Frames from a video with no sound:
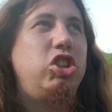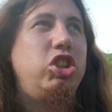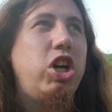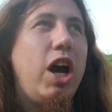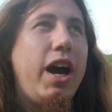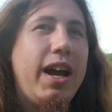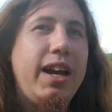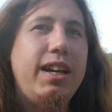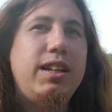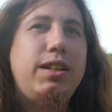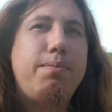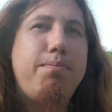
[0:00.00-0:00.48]

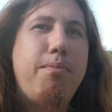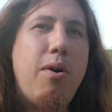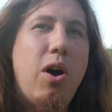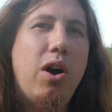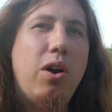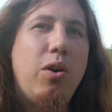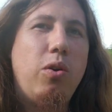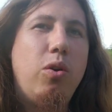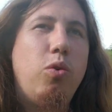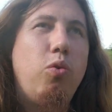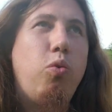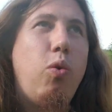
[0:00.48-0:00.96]

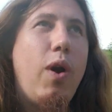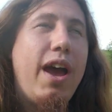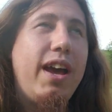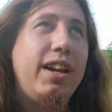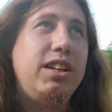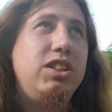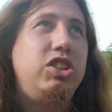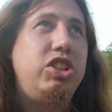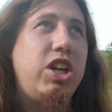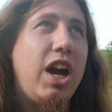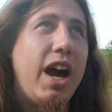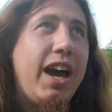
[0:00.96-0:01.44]

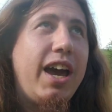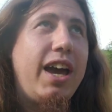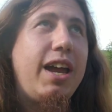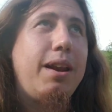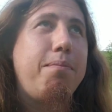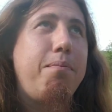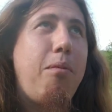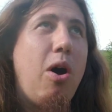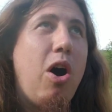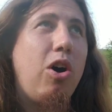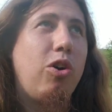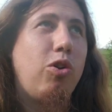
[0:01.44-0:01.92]
red
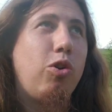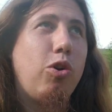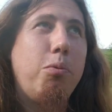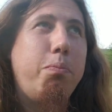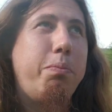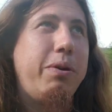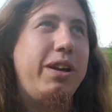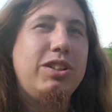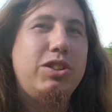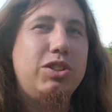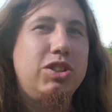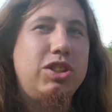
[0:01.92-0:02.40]
giant mongrel
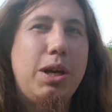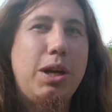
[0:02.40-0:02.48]
beets